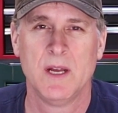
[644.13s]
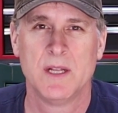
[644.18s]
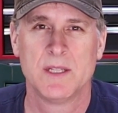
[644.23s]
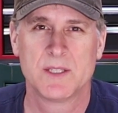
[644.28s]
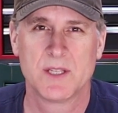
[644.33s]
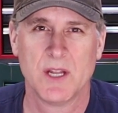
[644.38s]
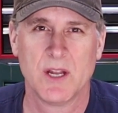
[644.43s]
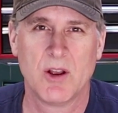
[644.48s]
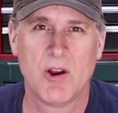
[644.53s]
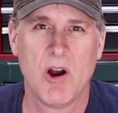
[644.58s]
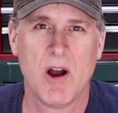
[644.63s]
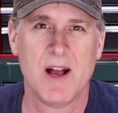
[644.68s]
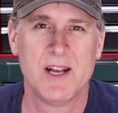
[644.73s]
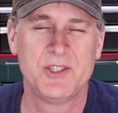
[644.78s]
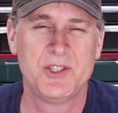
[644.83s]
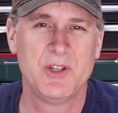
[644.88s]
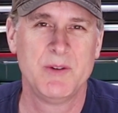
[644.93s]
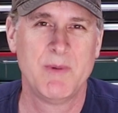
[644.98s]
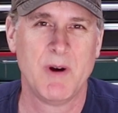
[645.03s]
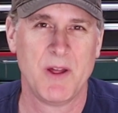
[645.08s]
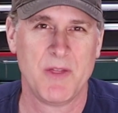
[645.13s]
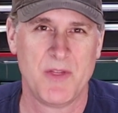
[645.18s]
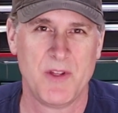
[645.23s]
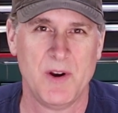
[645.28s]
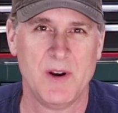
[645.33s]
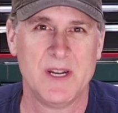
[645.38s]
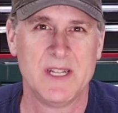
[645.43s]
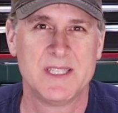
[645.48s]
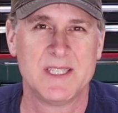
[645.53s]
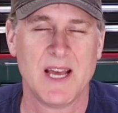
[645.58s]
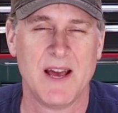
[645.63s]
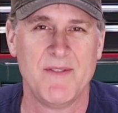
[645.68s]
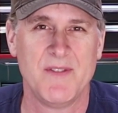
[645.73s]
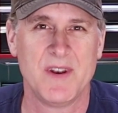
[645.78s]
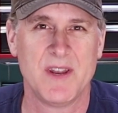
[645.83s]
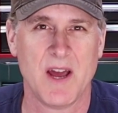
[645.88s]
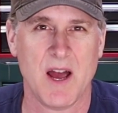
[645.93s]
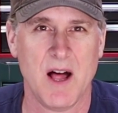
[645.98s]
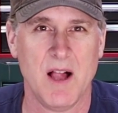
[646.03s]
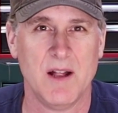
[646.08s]
it's going to cost you about
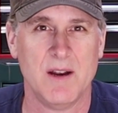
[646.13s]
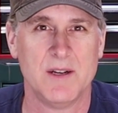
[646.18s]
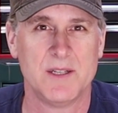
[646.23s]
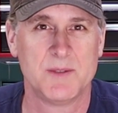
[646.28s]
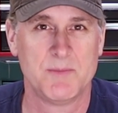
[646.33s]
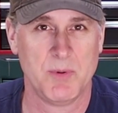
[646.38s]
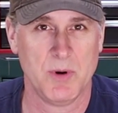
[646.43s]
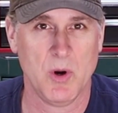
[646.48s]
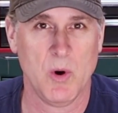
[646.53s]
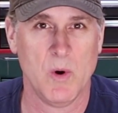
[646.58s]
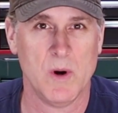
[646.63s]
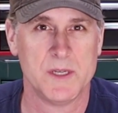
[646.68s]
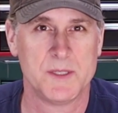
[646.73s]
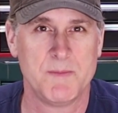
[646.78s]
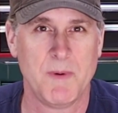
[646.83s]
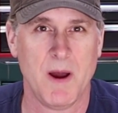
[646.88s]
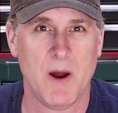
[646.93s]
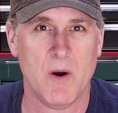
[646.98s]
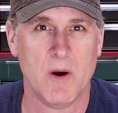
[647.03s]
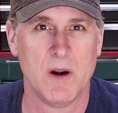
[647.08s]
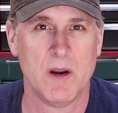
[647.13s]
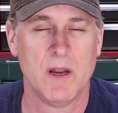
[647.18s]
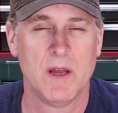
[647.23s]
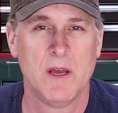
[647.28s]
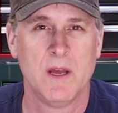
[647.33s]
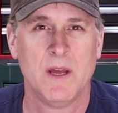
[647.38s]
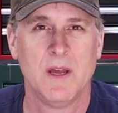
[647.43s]
$37 per horsepower.